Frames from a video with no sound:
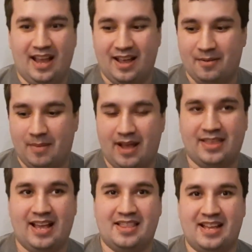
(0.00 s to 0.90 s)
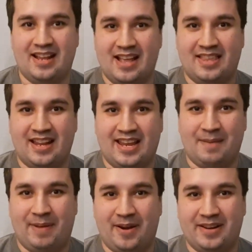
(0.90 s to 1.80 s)
then I
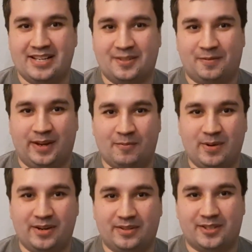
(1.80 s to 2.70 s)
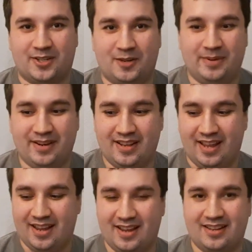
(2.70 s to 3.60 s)
get paired against the freaking winner of the tournament,
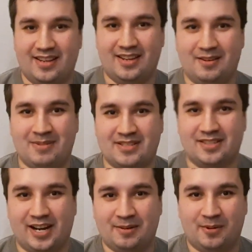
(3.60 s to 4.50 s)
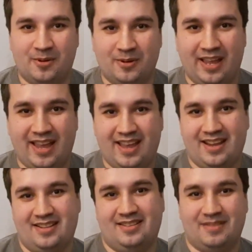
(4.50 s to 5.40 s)
and he wins the die roll,
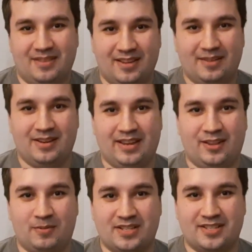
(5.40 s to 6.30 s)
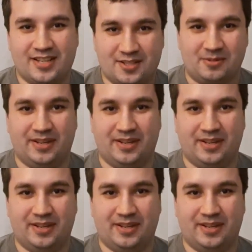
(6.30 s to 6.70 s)
and the rest is history.